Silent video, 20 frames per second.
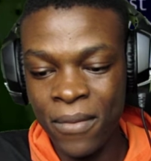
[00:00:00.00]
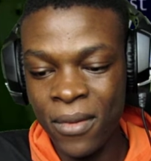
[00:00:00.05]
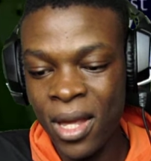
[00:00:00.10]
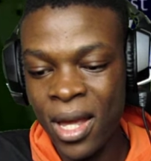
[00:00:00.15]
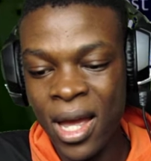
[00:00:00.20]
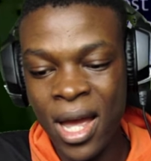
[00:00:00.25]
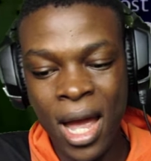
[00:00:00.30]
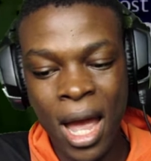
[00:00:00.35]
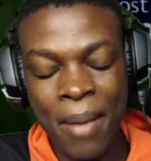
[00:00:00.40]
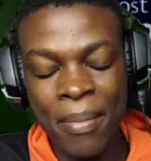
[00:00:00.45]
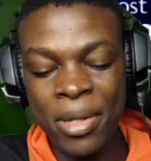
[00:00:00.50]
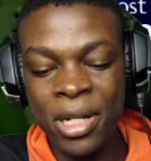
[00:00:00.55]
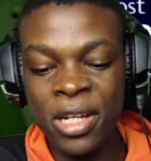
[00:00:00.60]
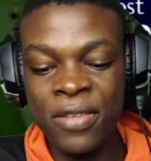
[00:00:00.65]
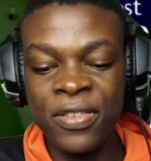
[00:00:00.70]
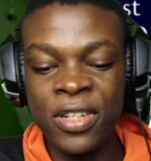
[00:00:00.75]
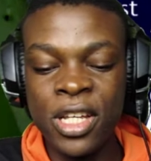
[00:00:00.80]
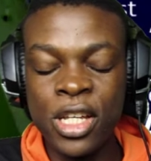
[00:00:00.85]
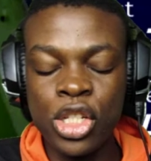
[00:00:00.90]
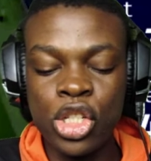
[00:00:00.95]
I
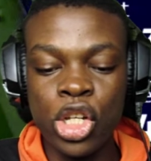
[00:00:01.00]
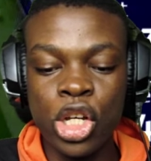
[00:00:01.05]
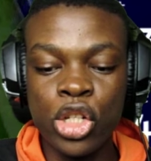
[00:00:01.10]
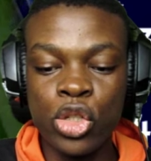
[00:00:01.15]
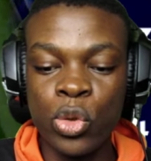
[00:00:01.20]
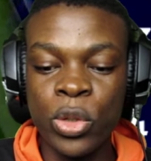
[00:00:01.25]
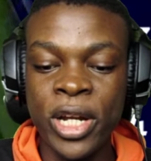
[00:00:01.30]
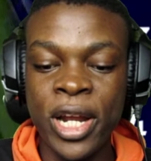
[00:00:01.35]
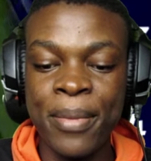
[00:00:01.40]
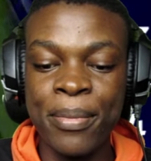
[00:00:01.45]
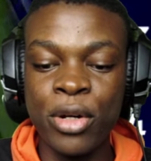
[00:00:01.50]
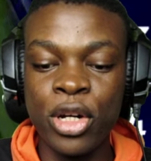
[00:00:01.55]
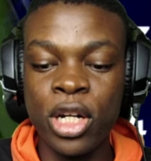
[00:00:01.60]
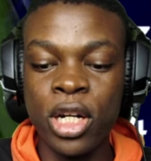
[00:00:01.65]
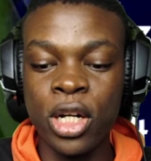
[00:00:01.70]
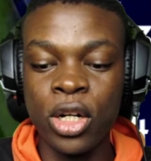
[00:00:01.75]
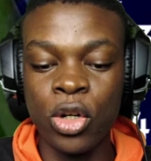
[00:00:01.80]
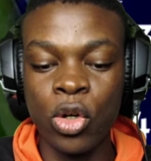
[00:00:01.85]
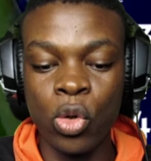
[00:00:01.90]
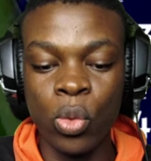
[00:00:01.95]
believe this is just what I'm
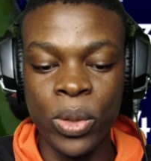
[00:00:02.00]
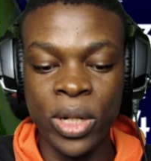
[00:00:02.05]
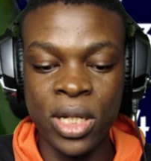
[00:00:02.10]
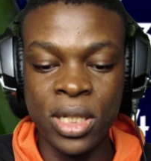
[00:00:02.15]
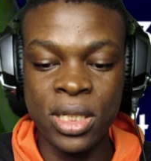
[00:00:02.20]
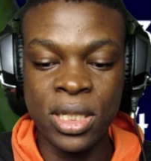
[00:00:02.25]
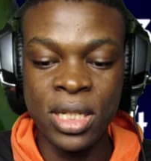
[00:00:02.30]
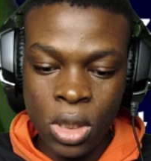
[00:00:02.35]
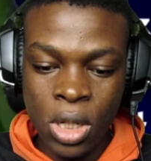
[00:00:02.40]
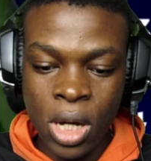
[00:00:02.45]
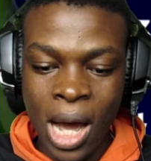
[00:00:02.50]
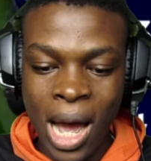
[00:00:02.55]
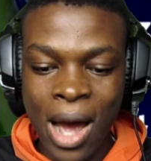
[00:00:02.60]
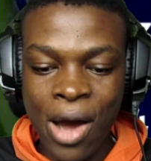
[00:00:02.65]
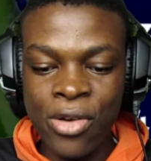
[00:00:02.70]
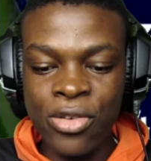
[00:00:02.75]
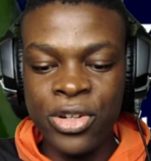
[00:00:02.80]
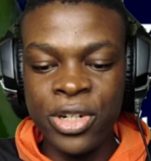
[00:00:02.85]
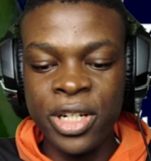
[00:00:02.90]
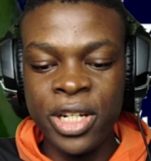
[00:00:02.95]
gonna go with.
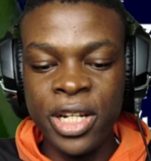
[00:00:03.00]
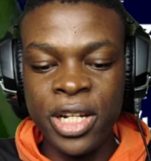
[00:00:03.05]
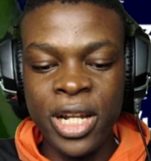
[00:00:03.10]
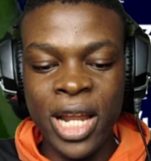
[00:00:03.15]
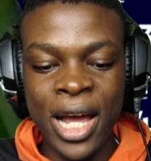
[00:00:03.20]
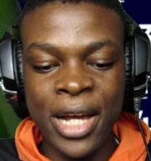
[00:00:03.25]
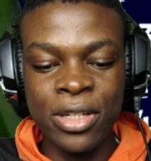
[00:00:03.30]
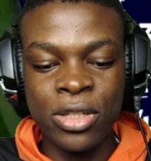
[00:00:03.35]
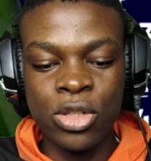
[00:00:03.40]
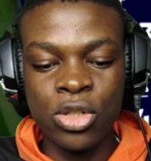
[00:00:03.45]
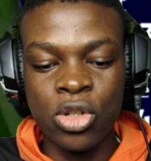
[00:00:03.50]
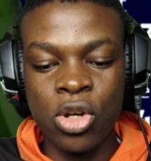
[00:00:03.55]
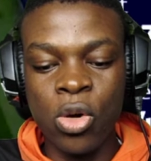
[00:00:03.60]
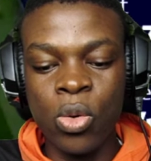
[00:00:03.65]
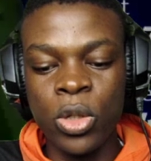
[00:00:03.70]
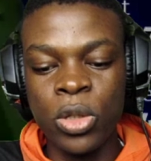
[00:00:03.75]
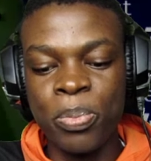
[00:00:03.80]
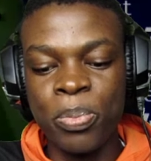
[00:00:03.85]
I really like to score with